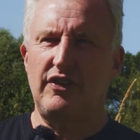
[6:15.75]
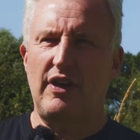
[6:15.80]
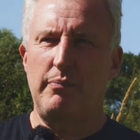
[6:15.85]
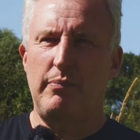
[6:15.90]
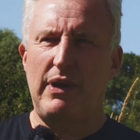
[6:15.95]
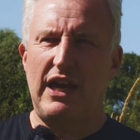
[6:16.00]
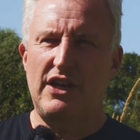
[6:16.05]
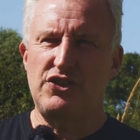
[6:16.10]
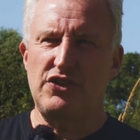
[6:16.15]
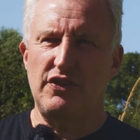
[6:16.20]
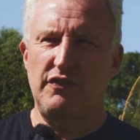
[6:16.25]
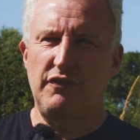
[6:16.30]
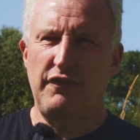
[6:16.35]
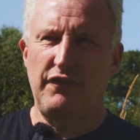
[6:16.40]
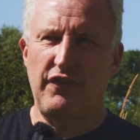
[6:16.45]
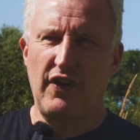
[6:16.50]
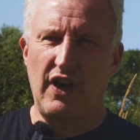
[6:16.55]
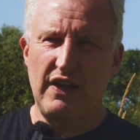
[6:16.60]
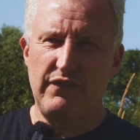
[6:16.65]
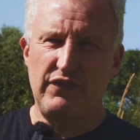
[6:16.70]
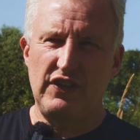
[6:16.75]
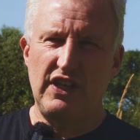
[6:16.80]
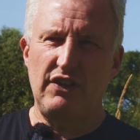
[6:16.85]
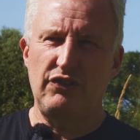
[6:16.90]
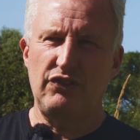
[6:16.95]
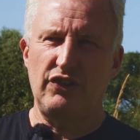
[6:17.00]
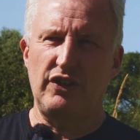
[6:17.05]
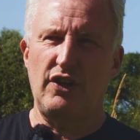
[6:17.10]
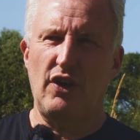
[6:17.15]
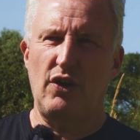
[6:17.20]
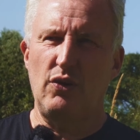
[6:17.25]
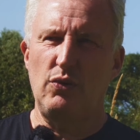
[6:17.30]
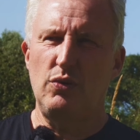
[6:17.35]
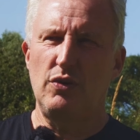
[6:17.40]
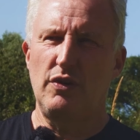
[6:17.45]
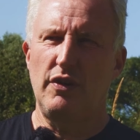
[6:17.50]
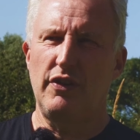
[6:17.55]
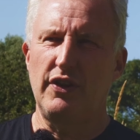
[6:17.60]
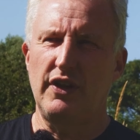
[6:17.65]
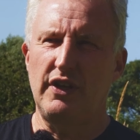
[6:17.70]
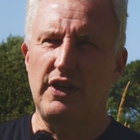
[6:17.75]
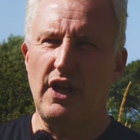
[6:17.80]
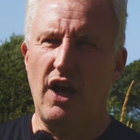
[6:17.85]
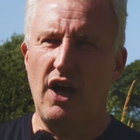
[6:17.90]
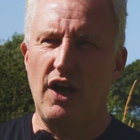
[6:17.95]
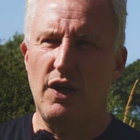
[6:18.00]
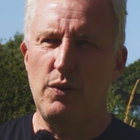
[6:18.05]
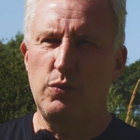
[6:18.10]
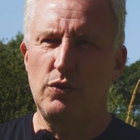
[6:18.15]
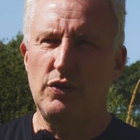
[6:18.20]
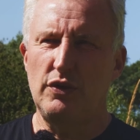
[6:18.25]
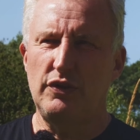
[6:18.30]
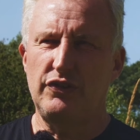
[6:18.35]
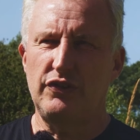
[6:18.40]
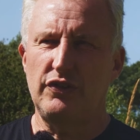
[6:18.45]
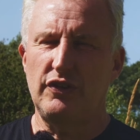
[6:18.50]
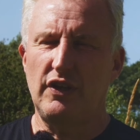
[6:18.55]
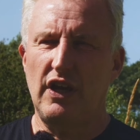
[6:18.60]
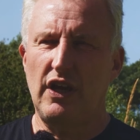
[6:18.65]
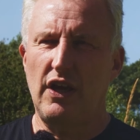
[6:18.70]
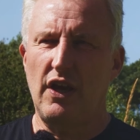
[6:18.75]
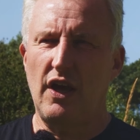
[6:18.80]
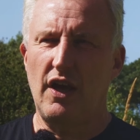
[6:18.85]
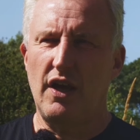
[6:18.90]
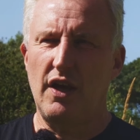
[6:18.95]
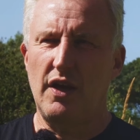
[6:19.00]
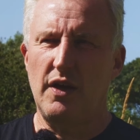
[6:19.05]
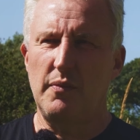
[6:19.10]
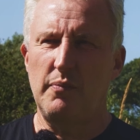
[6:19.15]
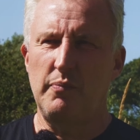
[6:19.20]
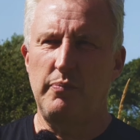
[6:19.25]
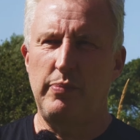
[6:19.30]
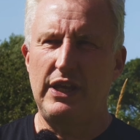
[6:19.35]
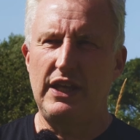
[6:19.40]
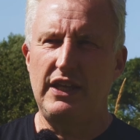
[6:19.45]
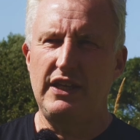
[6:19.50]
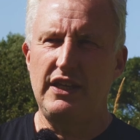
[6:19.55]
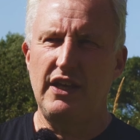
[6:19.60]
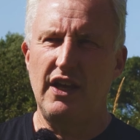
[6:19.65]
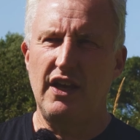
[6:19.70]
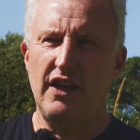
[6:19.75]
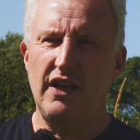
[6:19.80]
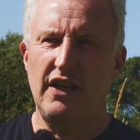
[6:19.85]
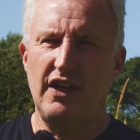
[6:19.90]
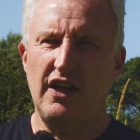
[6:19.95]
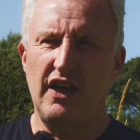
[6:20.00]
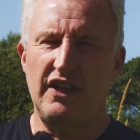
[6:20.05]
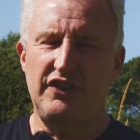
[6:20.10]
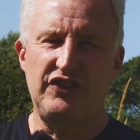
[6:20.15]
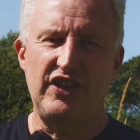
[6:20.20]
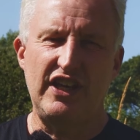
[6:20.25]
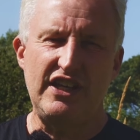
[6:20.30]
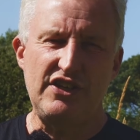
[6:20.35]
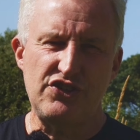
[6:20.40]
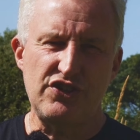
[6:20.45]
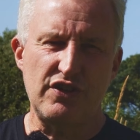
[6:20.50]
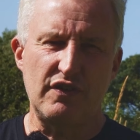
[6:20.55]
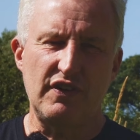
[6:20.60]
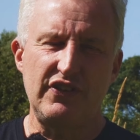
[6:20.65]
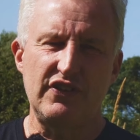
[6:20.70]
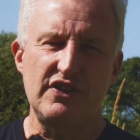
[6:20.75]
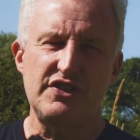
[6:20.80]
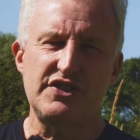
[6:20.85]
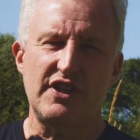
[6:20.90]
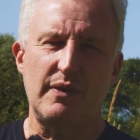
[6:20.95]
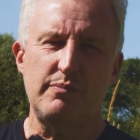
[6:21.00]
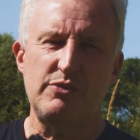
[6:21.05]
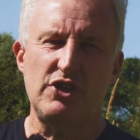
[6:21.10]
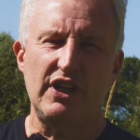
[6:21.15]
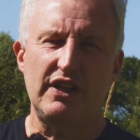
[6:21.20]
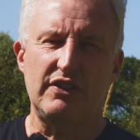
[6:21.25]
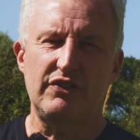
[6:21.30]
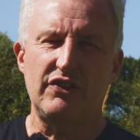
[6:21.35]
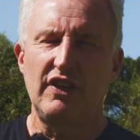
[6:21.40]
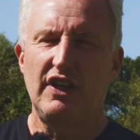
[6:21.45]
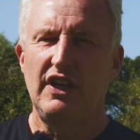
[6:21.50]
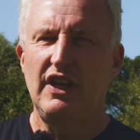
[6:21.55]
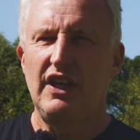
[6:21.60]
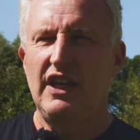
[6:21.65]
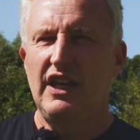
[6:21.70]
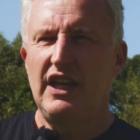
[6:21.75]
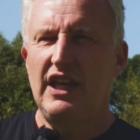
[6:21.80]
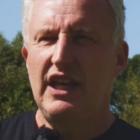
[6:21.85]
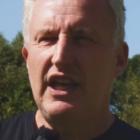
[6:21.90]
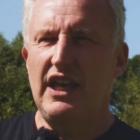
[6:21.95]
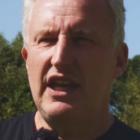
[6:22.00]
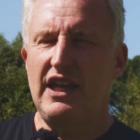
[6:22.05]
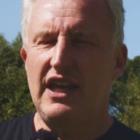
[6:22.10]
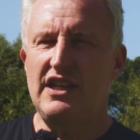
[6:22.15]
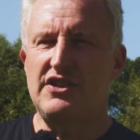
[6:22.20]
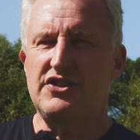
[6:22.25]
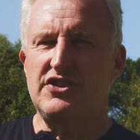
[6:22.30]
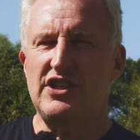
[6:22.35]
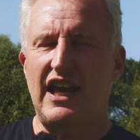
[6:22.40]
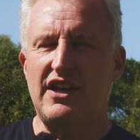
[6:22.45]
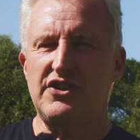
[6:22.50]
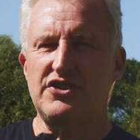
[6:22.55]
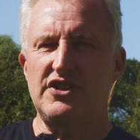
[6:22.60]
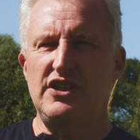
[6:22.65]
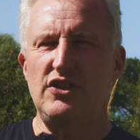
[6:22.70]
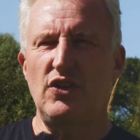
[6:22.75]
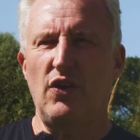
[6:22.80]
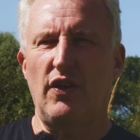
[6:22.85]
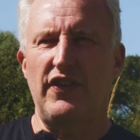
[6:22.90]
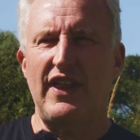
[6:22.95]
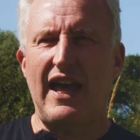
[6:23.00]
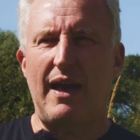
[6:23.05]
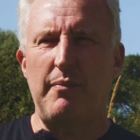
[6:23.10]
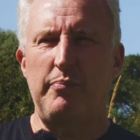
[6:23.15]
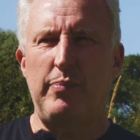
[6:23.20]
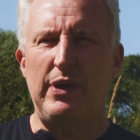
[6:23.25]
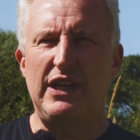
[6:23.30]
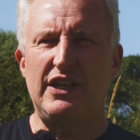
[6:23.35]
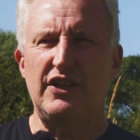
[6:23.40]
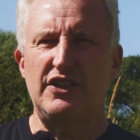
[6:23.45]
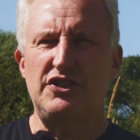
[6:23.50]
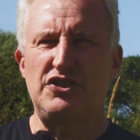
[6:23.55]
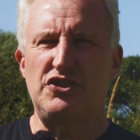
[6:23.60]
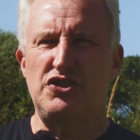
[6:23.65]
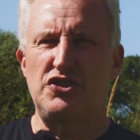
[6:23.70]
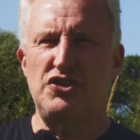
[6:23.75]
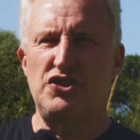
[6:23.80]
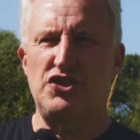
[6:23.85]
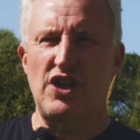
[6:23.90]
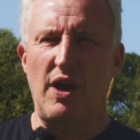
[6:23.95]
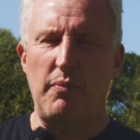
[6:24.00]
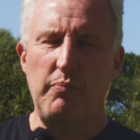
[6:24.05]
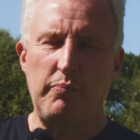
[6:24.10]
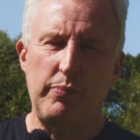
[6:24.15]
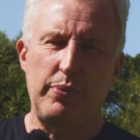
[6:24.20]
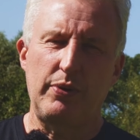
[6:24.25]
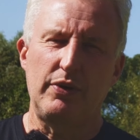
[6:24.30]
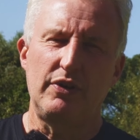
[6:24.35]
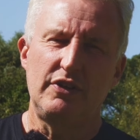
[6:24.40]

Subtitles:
imagine 5 years ago that I would be a teacher in this subject. It's actually not that big a jump.